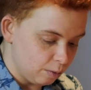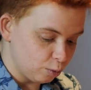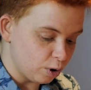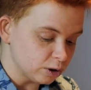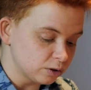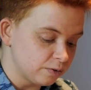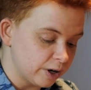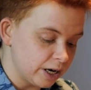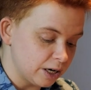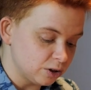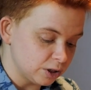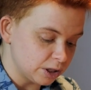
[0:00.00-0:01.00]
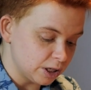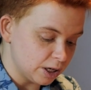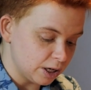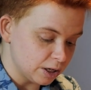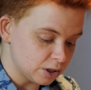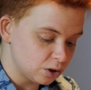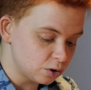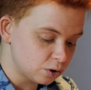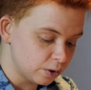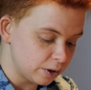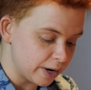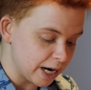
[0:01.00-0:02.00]
We're also very interested in
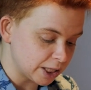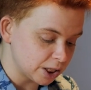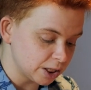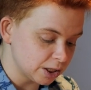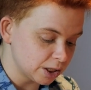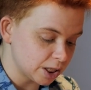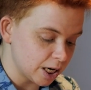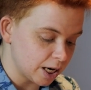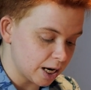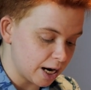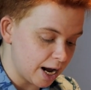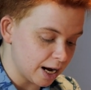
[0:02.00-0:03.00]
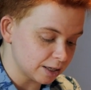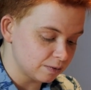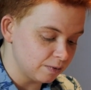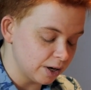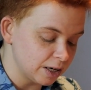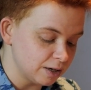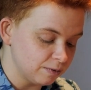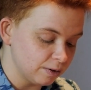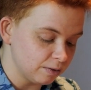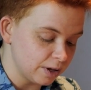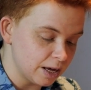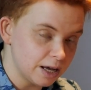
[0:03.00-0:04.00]
social interactions and can act very
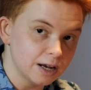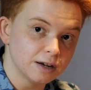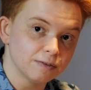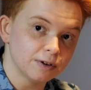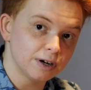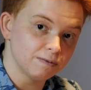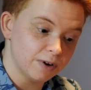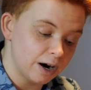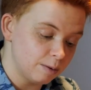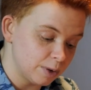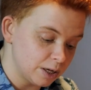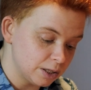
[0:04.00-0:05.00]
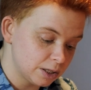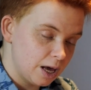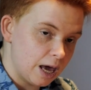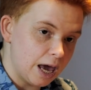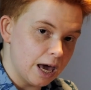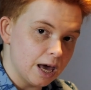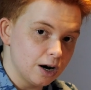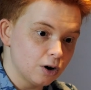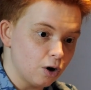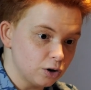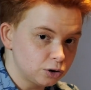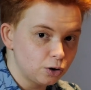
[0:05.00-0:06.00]
differently in different environments, and
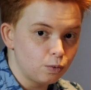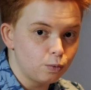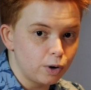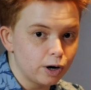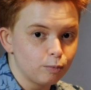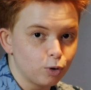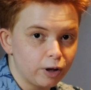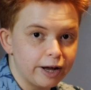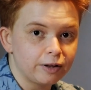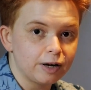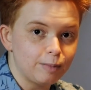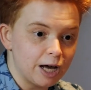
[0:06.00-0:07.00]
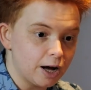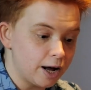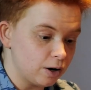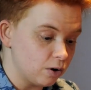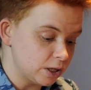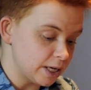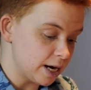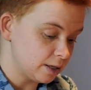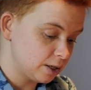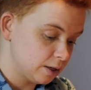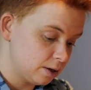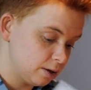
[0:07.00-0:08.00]
also we're more likely to make eye
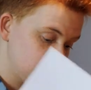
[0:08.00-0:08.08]
contact.